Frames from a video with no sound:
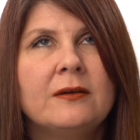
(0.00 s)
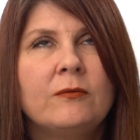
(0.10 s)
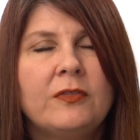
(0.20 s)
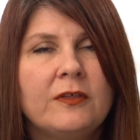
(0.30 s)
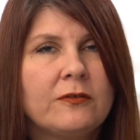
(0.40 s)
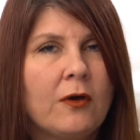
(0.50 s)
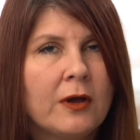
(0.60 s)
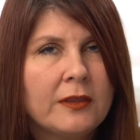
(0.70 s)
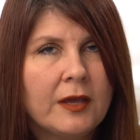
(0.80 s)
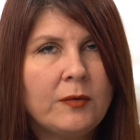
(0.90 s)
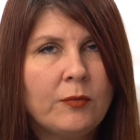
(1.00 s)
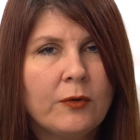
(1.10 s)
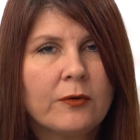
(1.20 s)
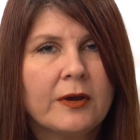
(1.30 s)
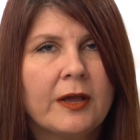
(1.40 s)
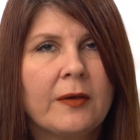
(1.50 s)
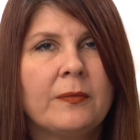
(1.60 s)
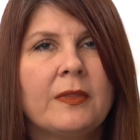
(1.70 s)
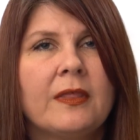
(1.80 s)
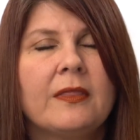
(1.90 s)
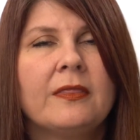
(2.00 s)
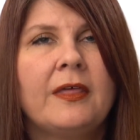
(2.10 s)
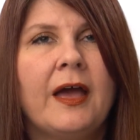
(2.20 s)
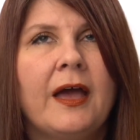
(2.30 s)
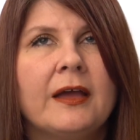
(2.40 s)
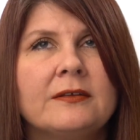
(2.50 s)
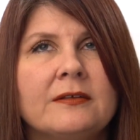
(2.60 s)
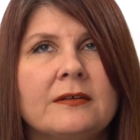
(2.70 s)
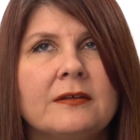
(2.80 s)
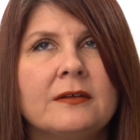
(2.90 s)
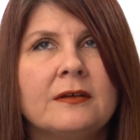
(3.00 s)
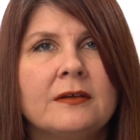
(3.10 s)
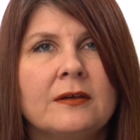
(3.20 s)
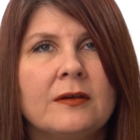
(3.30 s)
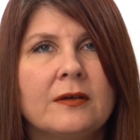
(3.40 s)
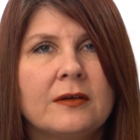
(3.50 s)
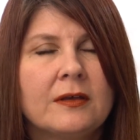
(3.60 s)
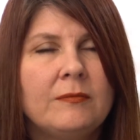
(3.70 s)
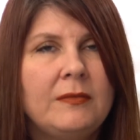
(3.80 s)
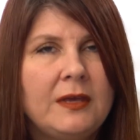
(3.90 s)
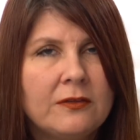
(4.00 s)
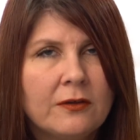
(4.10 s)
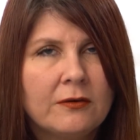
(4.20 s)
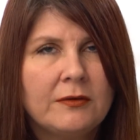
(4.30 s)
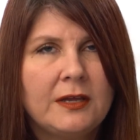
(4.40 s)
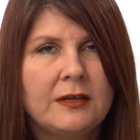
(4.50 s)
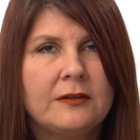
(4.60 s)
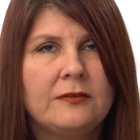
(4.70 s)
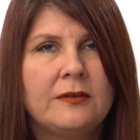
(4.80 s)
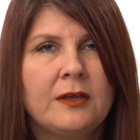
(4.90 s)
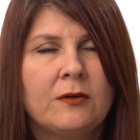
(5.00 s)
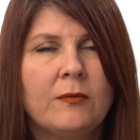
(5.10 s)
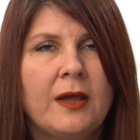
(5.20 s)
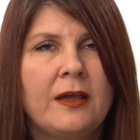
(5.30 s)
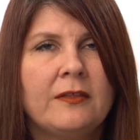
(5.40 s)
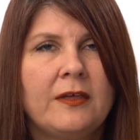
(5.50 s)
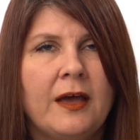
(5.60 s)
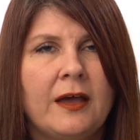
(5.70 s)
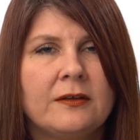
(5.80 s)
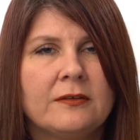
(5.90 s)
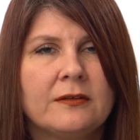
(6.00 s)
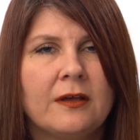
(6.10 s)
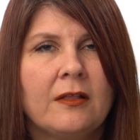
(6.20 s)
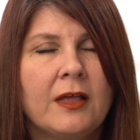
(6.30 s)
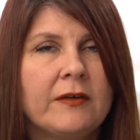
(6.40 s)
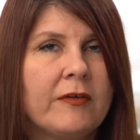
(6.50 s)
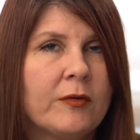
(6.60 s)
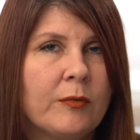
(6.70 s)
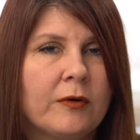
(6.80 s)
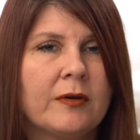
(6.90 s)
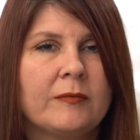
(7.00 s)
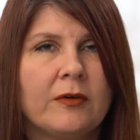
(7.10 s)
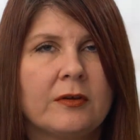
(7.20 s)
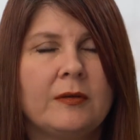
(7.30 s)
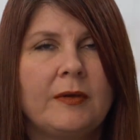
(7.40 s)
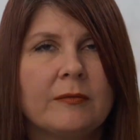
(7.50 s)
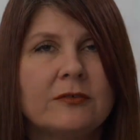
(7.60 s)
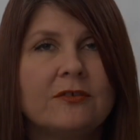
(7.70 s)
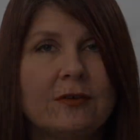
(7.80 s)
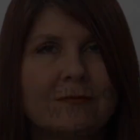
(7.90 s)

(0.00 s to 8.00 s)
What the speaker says: with this online program that can meet their needs in a way that a lot of other programs aren't going to be able to do.